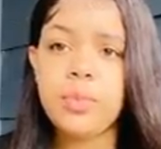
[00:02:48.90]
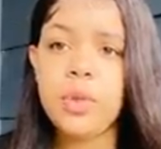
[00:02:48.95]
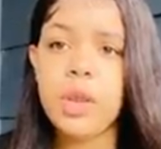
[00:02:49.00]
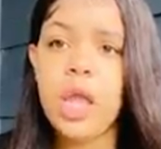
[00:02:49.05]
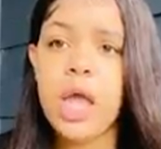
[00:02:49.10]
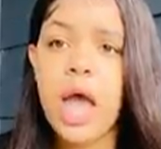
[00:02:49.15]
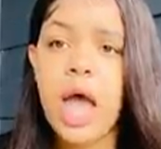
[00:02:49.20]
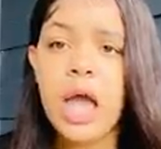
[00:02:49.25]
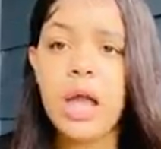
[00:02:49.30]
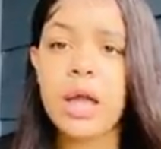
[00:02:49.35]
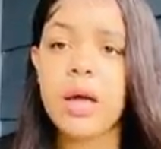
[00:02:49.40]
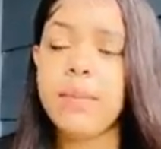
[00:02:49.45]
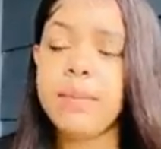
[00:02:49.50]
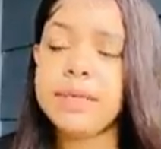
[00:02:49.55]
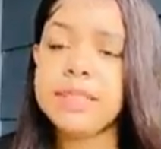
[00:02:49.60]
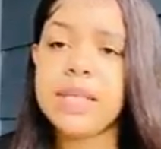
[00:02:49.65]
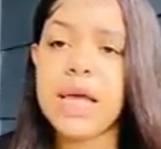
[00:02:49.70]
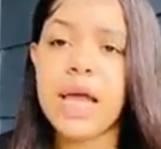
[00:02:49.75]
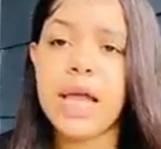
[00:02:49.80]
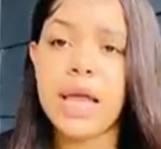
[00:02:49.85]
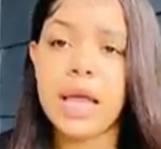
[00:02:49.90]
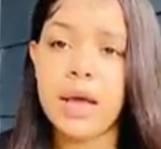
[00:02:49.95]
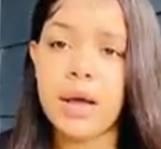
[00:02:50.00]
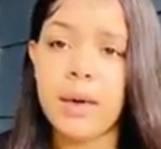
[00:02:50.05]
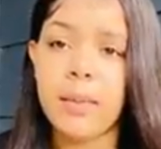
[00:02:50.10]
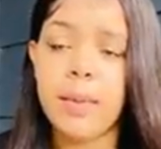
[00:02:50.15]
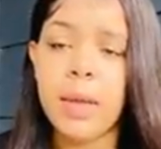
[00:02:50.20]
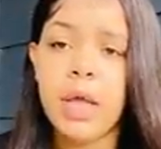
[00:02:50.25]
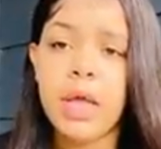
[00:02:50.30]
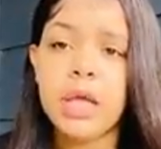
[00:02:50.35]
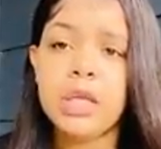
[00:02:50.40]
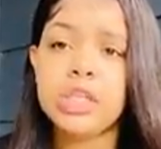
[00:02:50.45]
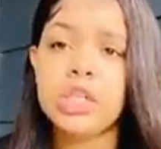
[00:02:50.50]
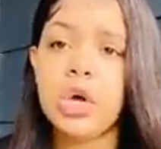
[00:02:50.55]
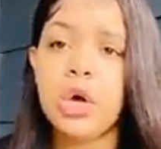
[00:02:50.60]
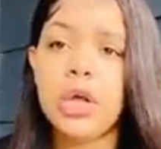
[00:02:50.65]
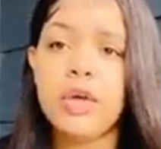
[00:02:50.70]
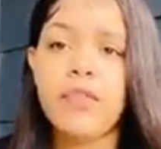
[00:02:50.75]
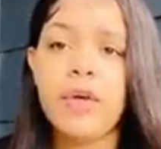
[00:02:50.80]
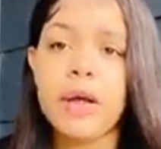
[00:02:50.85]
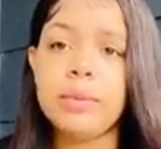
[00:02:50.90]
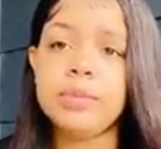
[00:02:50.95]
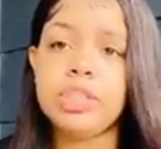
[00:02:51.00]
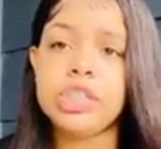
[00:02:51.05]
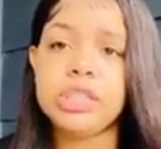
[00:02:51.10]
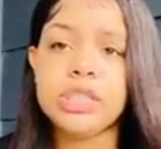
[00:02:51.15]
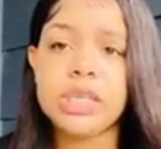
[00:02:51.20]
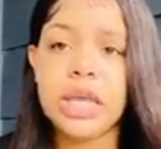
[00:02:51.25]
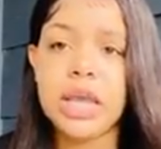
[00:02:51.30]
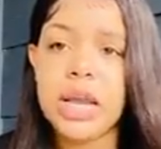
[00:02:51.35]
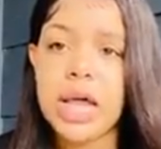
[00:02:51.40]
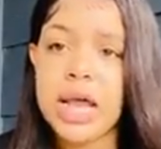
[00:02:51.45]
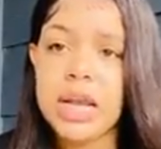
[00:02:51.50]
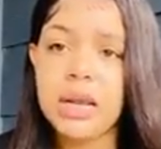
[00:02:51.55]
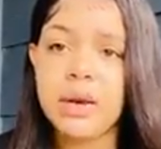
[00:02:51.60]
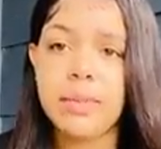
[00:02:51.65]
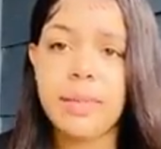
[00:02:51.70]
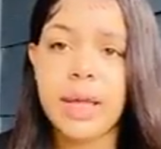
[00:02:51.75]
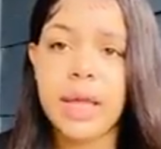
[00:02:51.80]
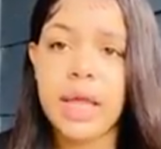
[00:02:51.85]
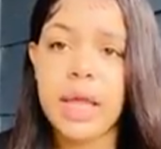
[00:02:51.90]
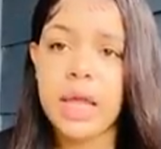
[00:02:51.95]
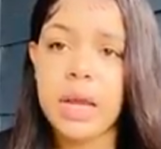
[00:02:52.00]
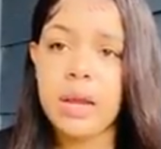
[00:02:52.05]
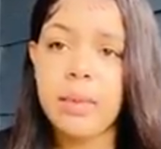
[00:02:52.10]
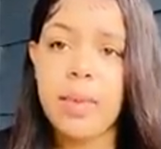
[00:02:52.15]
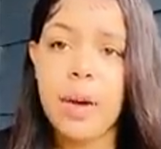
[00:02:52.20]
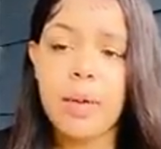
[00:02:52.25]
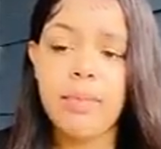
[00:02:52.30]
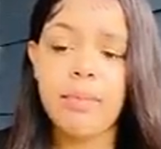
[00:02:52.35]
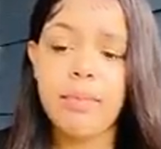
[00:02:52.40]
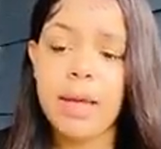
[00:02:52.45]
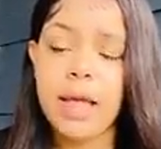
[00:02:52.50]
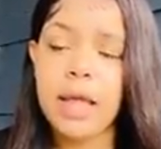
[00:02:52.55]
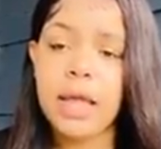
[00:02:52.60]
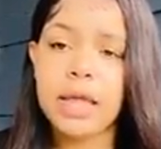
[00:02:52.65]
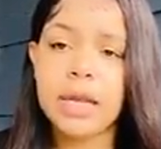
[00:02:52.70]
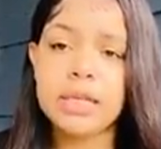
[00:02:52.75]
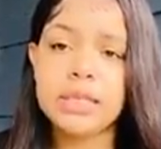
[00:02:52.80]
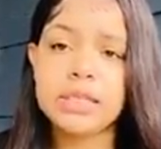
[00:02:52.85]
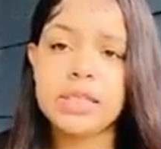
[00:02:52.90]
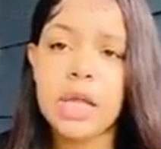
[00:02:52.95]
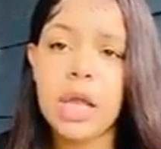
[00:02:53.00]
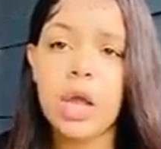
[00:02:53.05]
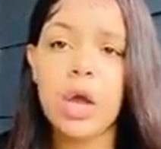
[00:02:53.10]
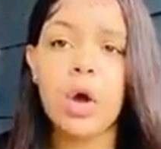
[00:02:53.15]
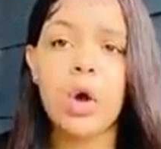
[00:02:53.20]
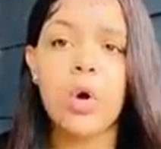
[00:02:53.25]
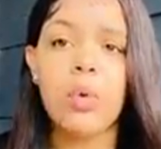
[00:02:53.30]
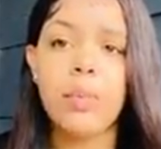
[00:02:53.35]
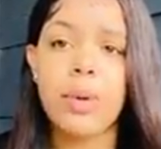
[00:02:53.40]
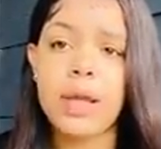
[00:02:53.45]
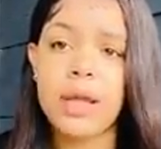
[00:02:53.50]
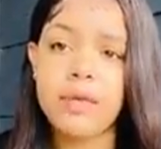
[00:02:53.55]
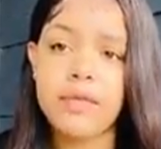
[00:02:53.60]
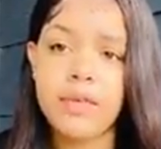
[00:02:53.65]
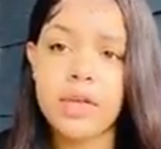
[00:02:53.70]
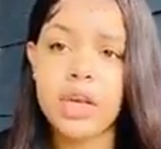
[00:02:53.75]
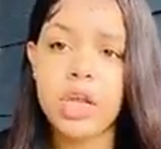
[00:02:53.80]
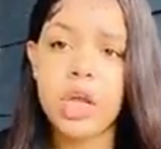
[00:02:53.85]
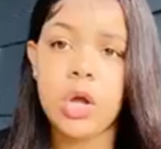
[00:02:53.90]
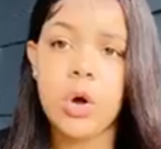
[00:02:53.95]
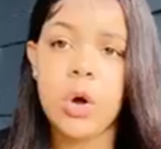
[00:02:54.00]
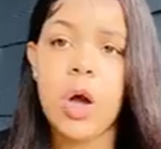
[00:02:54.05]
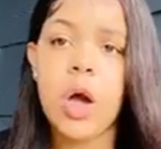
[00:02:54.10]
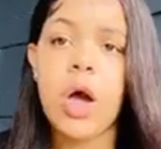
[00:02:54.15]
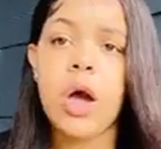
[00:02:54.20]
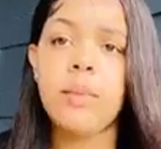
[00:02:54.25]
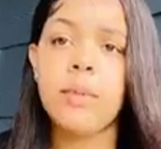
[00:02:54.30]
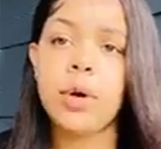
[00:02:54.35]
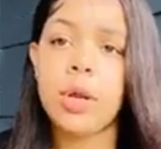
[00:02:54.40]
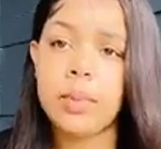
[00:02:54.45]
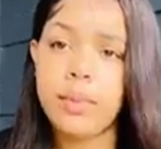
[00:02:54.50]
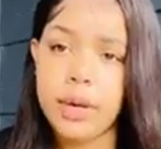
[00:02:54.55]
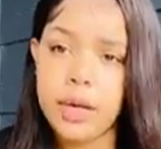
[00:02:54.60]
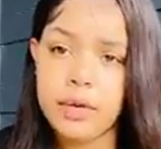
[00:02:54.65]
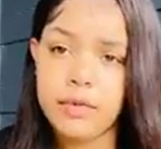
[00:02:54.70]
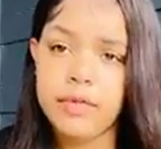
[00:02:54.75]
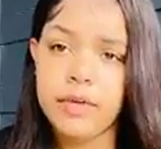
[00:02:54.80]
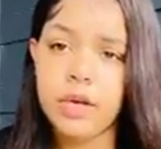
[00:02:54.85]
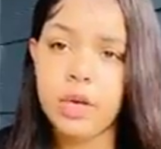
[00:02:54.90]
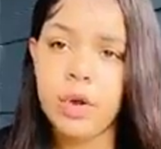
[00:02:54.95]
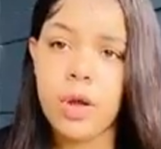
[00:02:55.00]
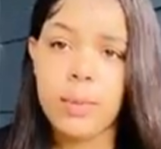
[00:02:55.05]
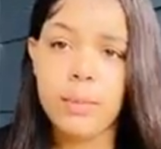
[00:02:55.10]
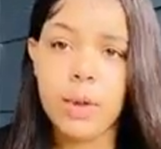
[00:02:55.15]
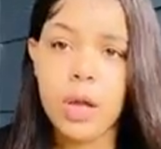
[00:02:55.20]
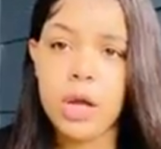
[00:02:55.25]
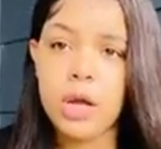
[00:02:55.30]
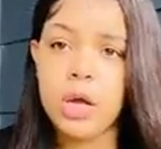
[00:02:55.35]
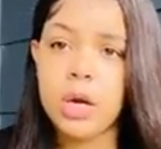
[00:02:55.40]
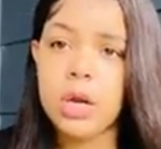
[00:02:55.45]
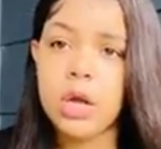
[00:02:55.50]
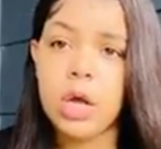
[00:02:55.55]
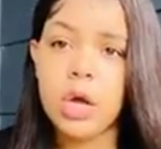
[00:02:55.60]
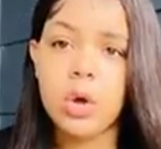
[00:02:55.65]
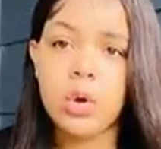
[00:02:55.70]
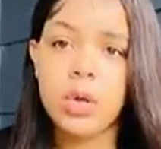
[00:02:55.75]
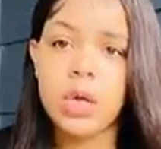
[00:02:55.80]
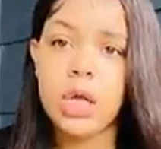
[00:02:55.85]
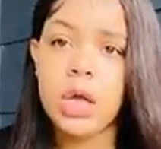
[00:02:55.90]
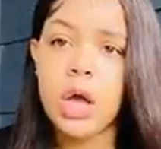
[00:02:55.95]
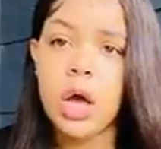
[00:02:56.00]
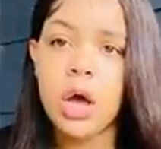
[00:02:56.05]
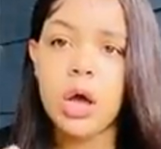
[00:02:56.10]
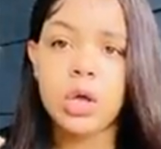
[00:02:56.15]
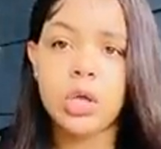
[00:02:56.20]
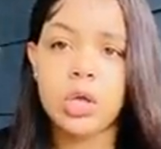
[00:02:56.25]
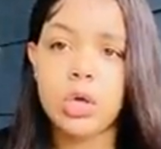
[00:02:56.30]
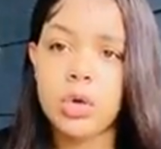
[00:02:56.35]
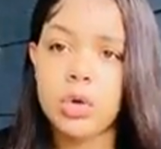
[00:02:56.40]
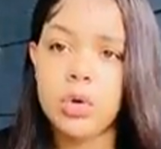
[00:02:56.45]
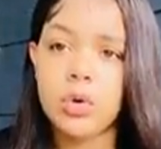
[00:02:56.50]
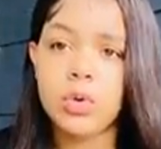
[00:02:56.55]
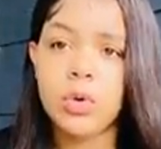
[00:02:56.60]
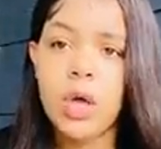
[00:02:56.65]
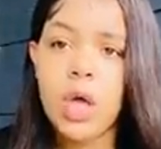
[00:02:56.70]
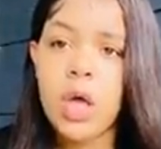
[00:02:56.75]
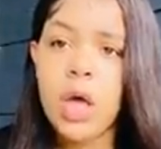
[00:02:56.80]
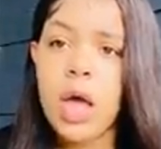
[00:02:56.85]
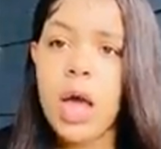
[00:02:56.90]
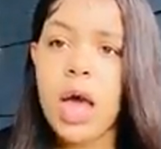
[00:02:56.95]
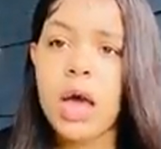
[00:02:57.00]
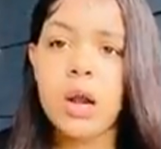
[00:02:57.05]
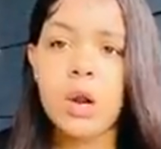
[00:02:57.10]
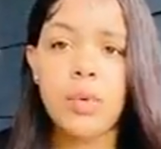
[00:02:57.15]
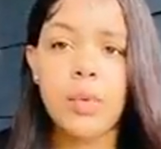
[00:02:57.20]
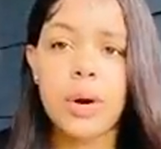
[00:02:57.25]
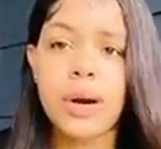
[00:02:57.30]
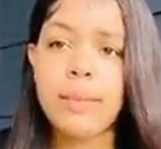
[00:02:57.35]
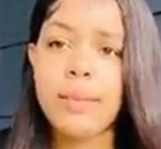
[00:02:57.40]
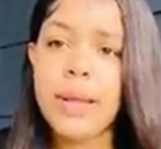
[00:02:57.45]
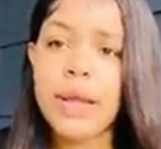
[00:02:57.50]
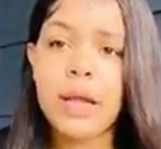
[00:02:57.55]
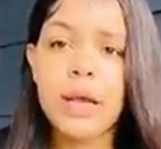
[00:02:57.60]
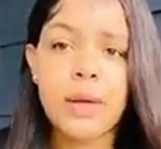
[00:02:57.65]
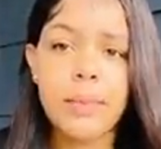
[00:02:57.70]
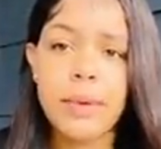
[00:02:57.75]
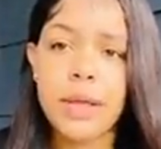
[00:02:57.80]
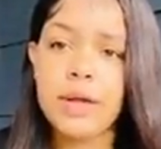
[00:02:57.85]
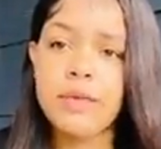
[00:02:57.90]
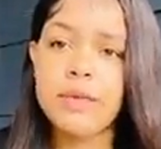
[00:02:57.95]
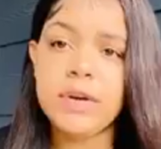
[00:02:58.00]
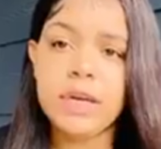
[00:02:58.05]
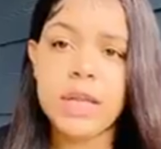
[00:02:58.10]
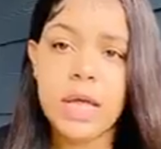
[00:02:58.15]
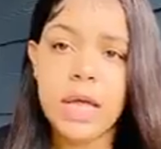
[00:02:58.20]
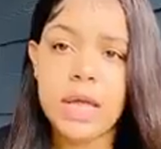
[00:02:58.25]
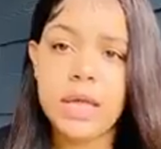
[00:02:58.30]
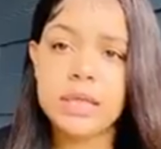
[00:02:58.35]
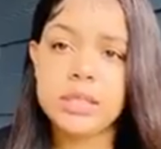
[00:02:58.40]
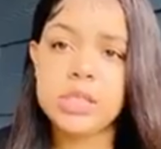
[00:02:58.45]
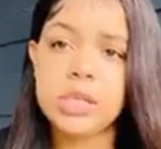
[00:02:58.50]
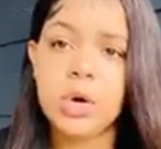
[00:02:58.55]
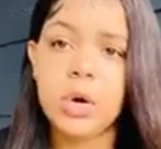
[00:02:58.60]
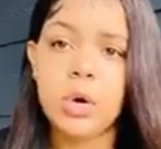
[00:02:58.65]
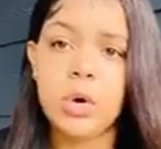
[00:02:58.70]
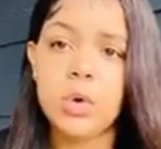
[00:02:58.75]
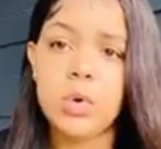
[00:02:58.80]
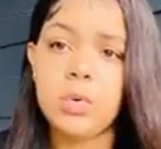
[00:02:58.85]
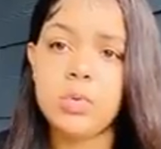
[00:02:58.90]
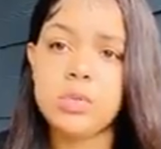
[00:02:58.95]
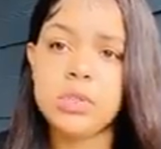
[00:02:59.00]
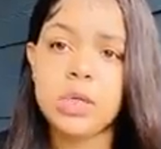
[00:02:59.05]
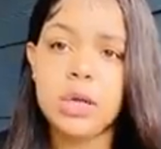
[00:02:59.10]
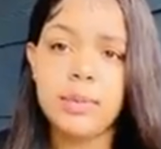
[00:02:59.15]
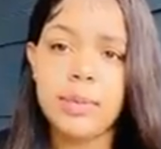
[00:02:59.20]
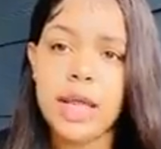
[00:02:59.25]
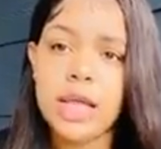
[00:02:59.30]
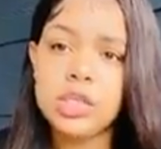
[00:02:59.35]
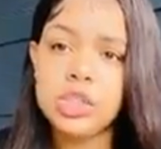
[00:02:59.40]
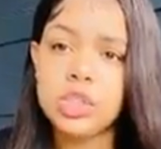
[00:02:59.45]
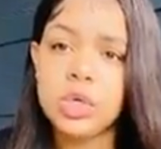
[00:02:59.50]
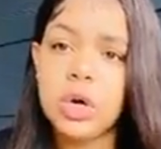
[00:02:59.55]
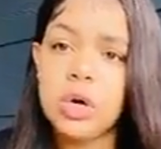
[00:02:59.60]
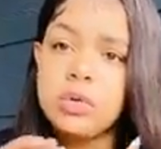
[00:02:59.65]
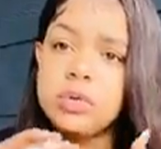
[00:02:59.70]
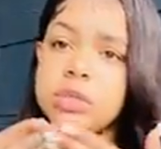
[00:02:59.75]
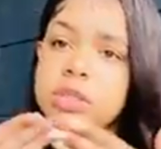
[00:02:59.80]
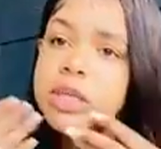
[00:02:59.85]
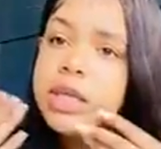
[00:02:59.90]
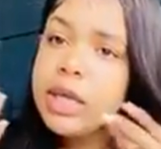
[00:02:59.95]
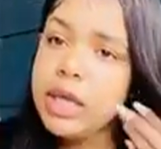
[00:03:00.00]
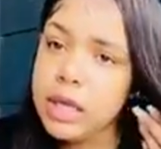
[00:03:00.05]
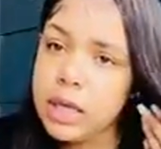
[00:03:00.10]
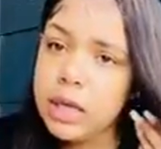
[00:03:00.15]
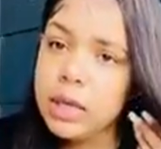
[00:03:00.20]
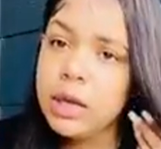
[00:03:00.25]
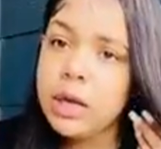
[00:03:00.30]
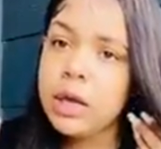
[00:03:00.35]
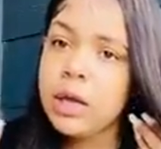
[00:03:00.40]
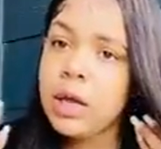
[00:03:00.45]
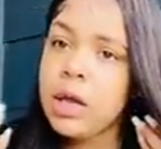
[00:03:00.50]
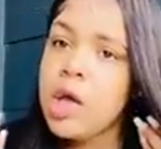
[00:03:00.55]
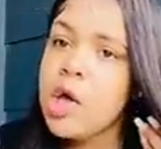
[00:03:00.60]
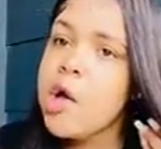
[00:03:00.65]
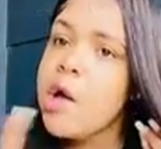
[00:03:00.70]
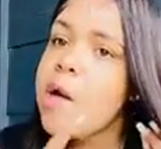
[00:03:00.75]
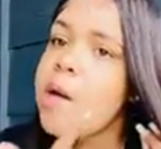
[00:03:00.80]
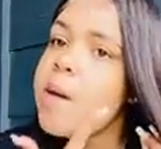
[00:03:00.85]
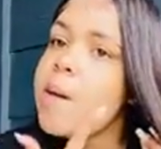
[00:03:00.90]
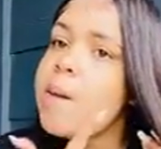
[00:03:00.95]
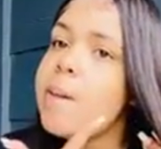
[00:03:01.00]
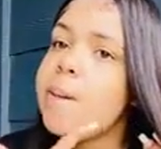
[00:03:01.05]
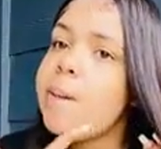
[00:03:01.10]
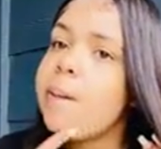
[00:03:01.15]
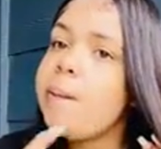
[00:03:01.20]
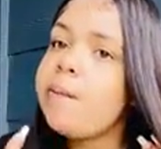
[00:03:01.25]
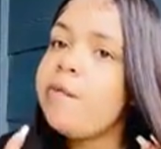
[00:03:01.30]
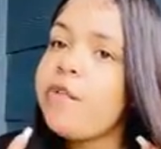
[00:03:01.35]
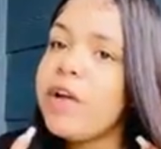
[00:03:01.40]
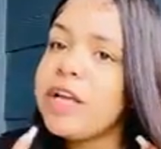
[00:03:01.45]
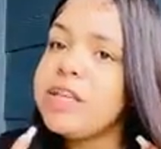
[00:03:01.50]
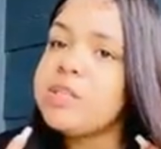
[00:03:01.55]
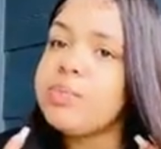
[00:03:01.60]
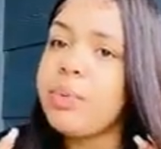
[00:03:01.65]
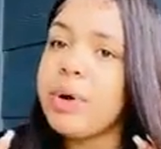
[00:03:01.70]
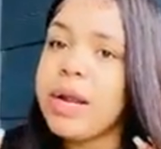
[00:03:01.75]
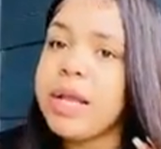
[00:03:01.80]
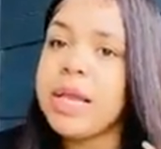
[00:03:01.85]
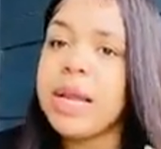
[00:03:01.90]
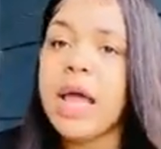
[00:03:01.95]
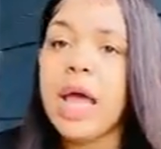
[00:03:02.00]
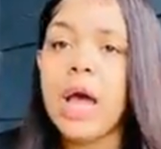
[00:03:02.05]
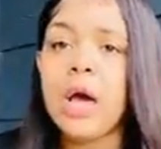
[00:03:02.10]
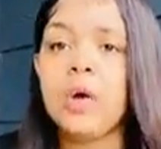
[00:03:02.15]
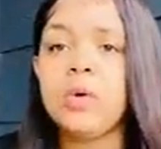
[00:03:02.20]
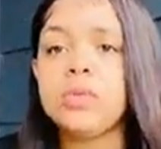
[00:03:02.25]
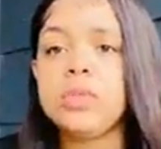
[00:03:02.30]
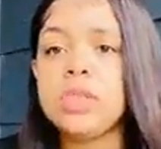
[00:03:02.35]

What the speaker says: I come as I am. So if I'm just getting out of the bed and it pop in my head and say, oh, make a video, I'm going to make a video. I'm not going to go get all cute. I don't wear makeup every day. So some days you're going to see face breaking out.